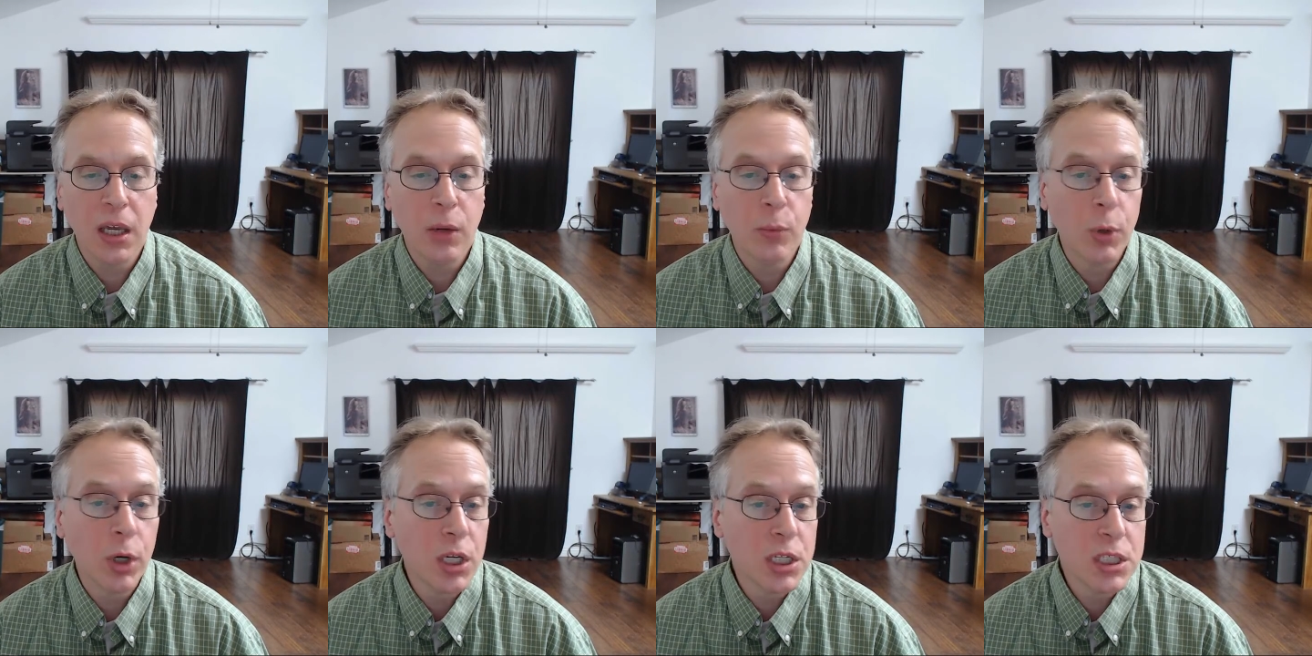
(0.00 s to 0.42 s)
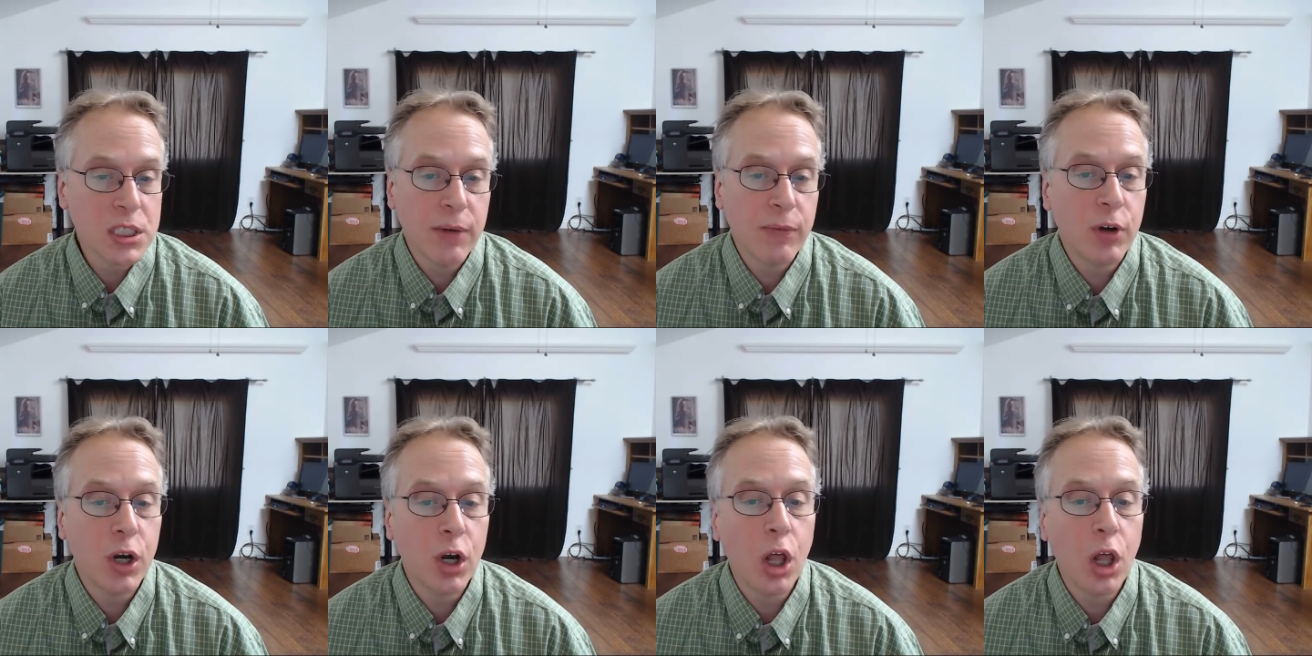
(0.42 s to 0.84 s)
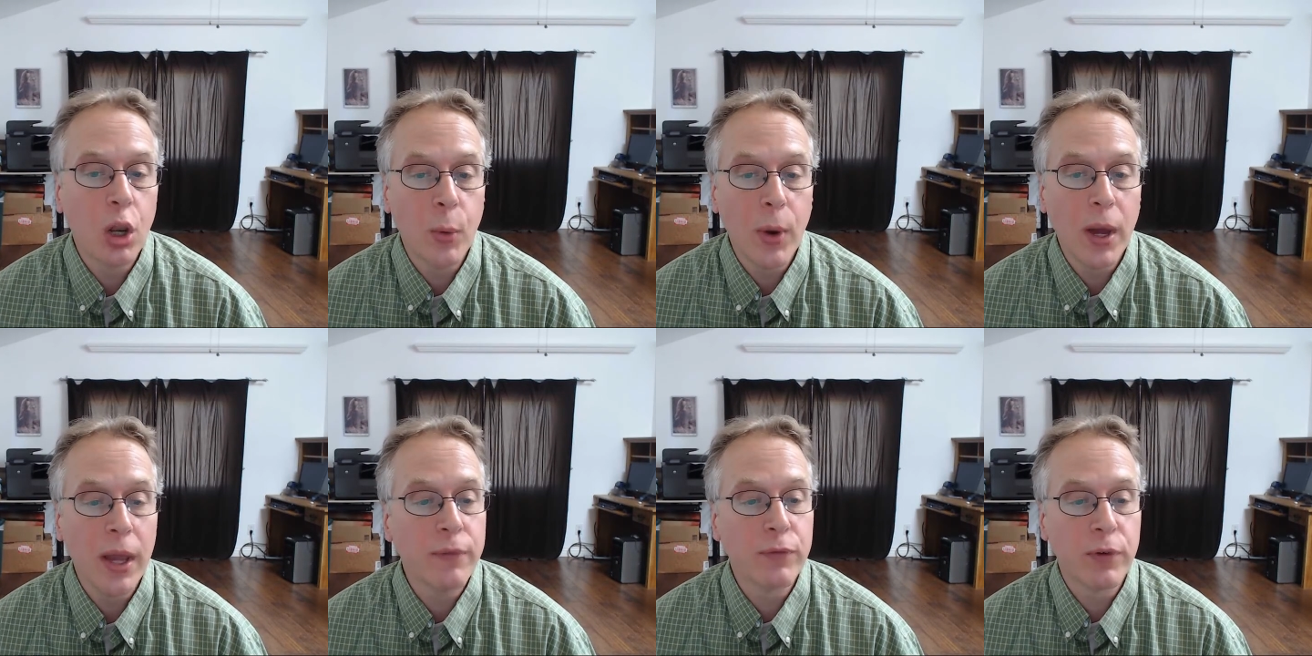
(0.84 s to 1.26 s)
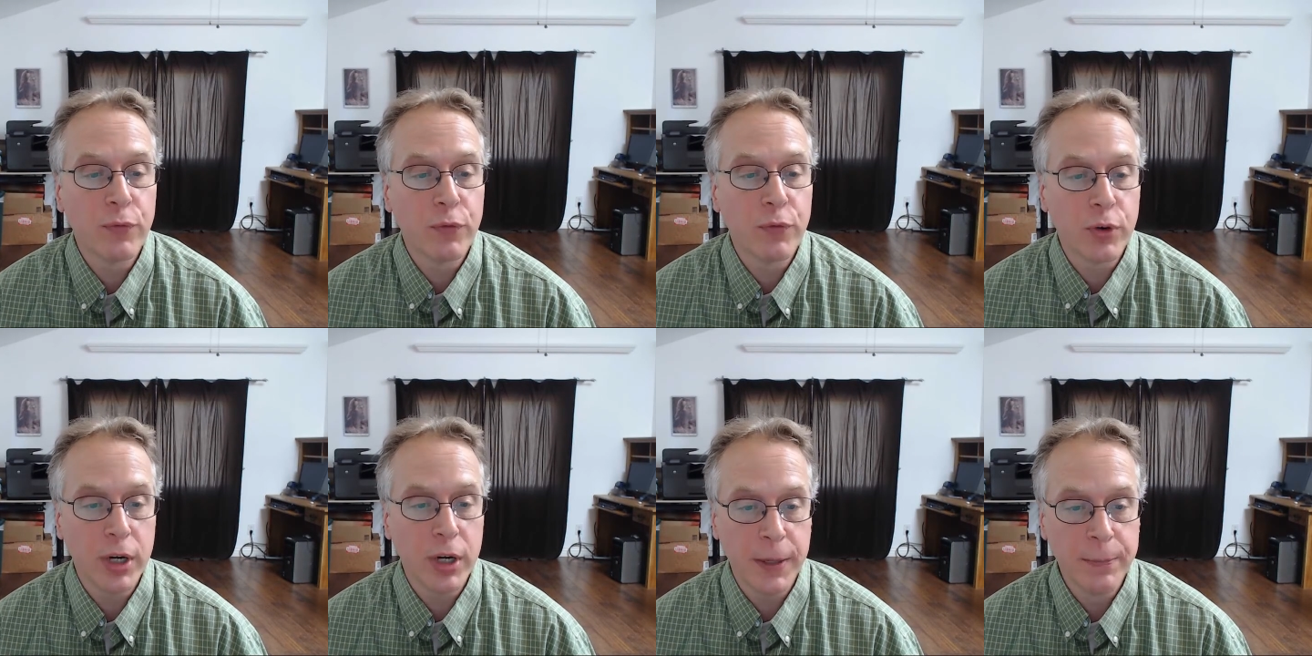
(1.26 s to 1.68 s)
and we're just giving it all away for
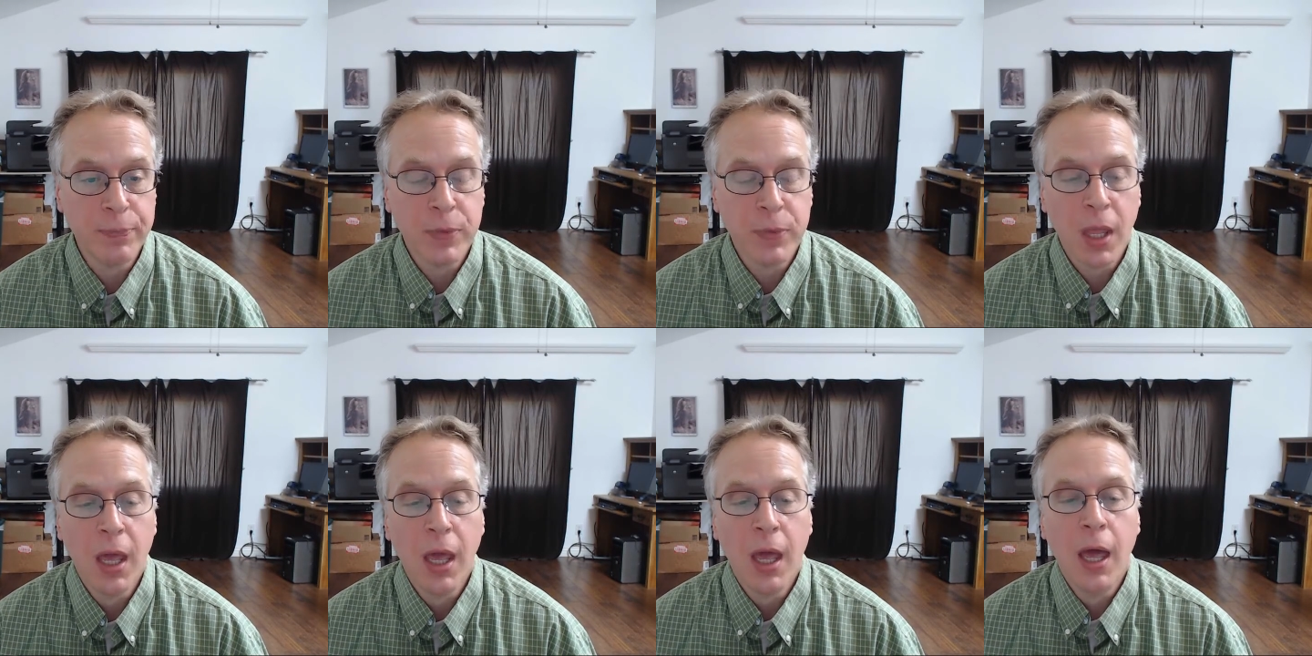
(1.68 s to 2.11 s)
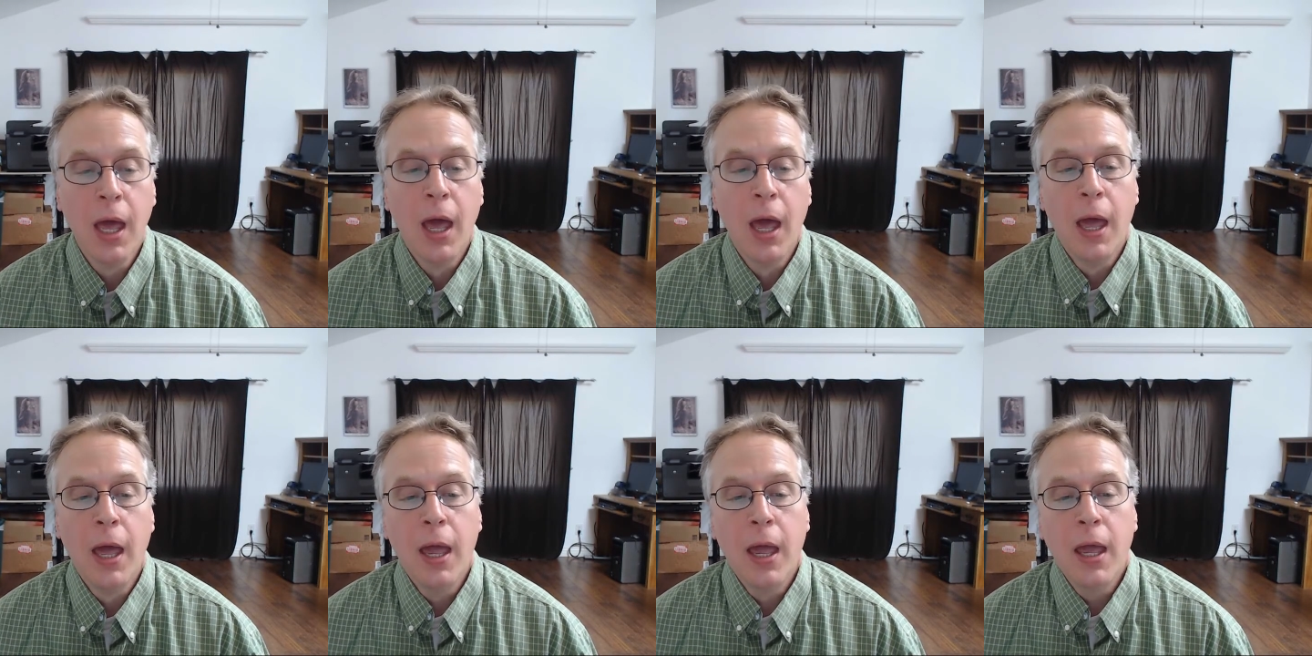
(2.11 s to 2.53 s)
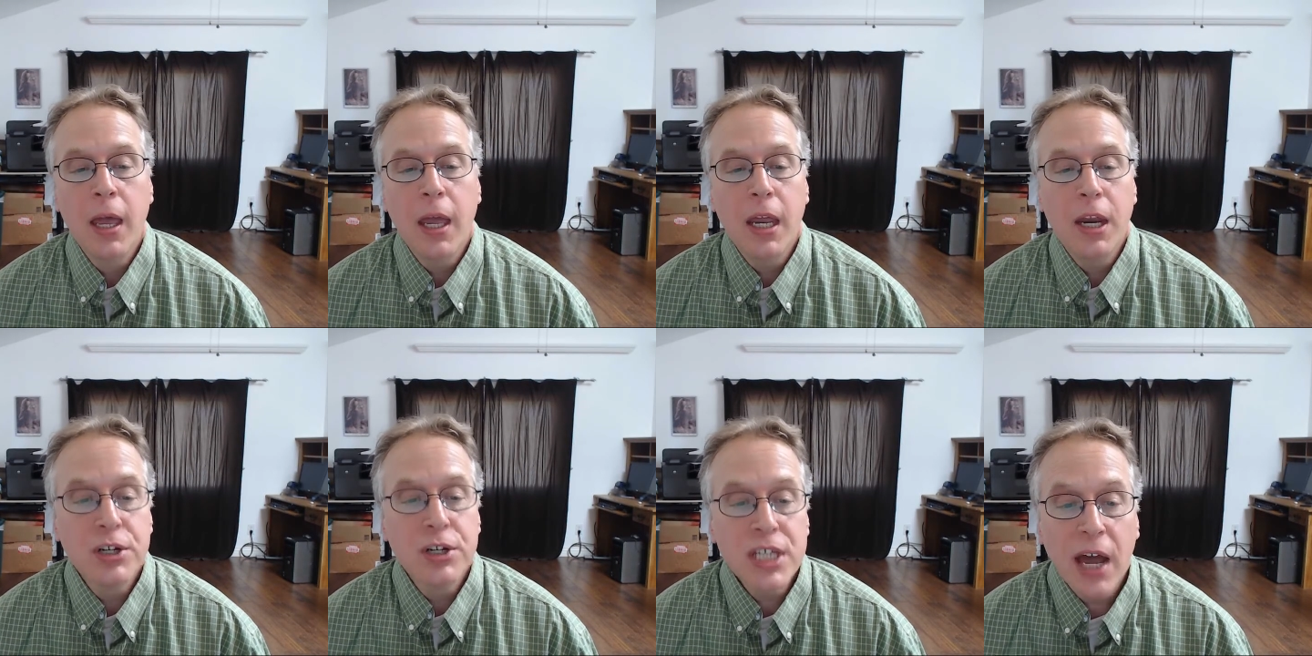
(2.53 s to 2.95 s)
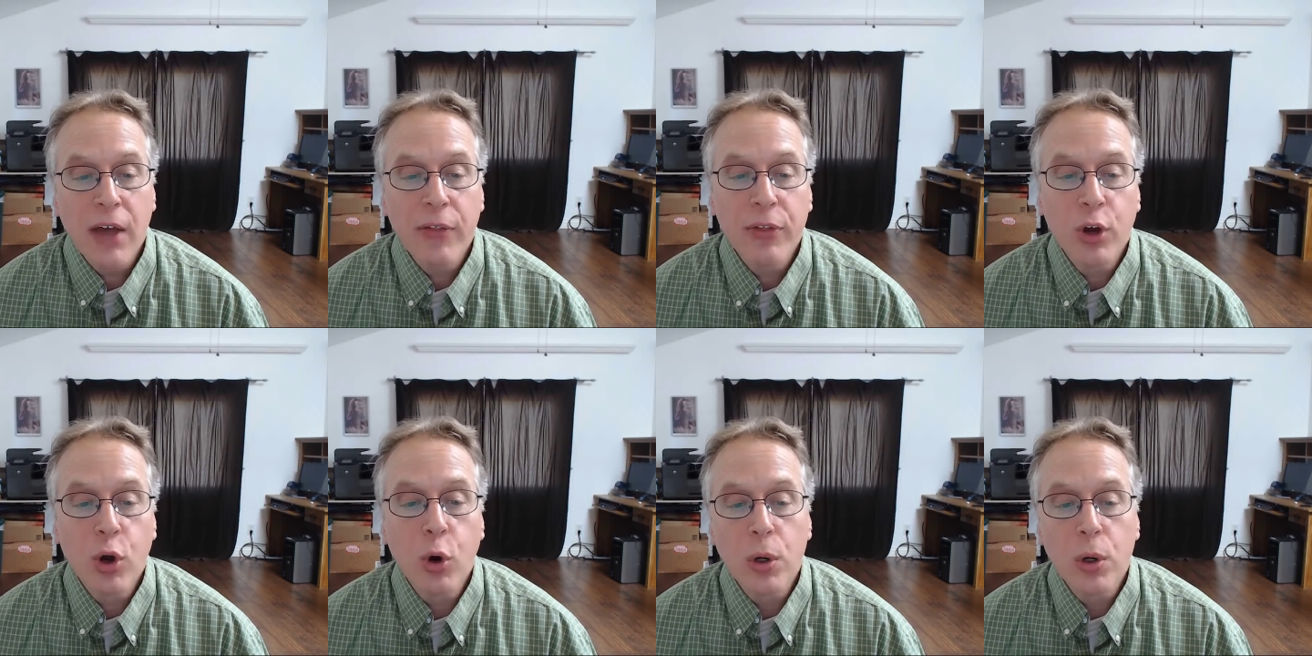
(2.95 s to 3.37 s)
free. Here's how
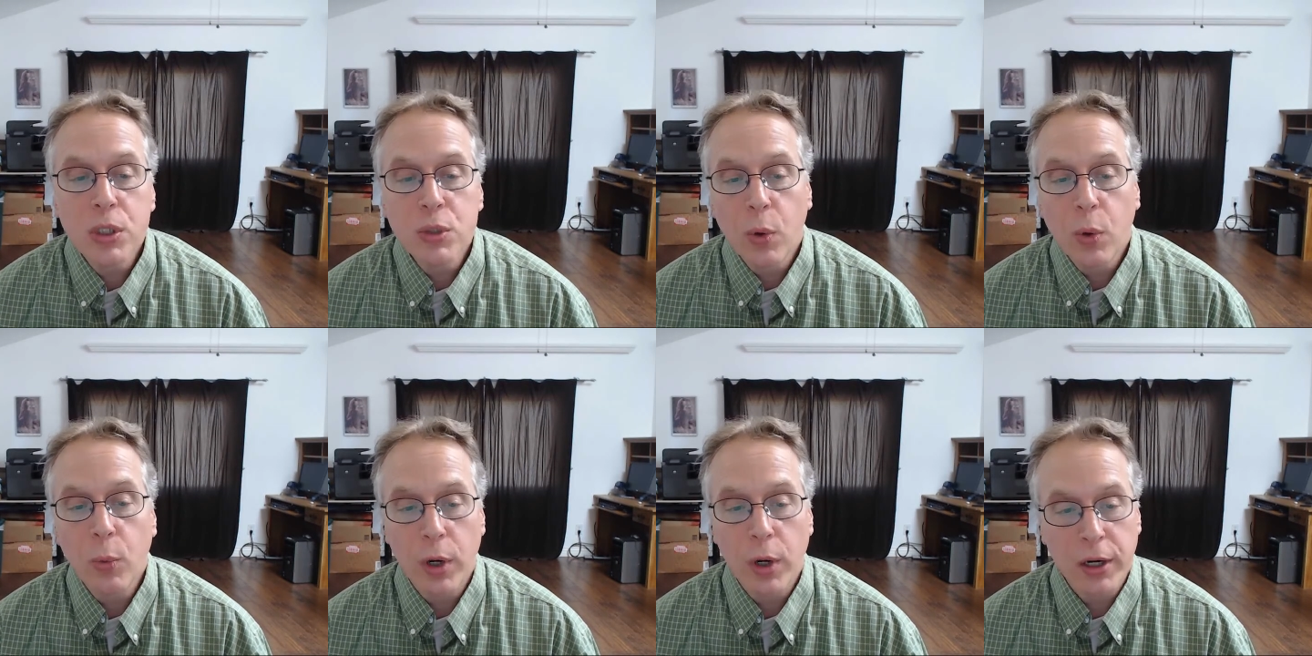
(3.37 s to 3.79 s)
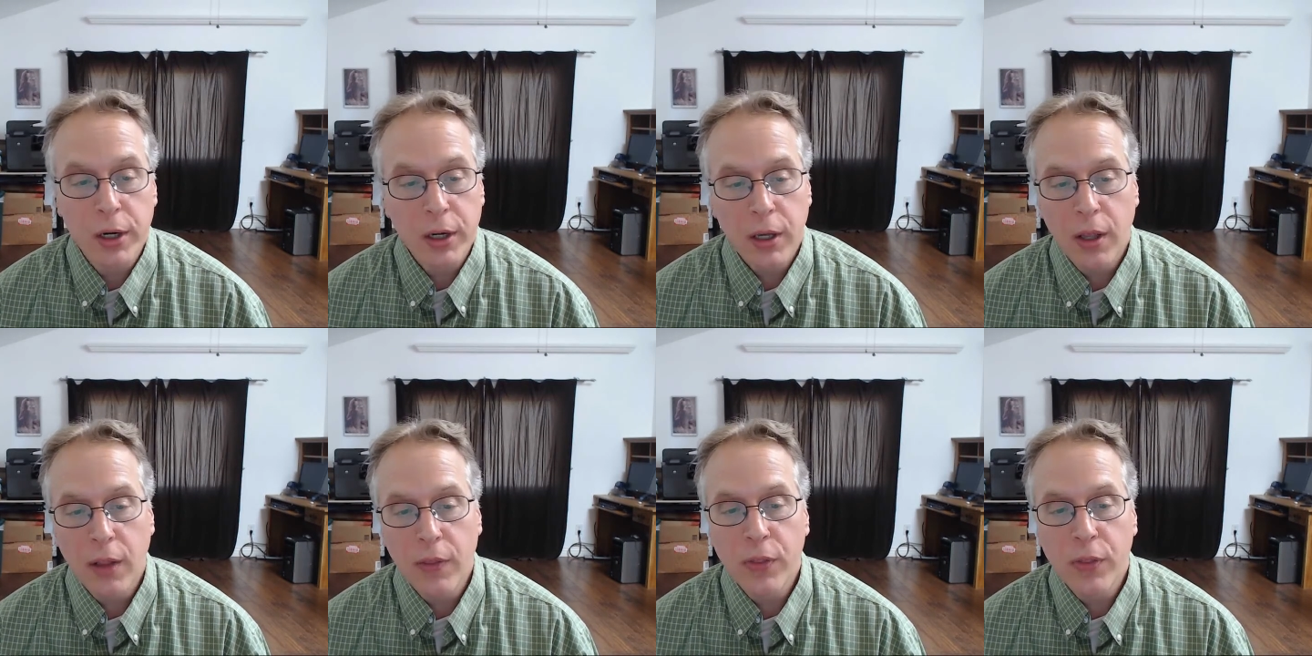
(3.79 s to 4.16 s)
the course will work.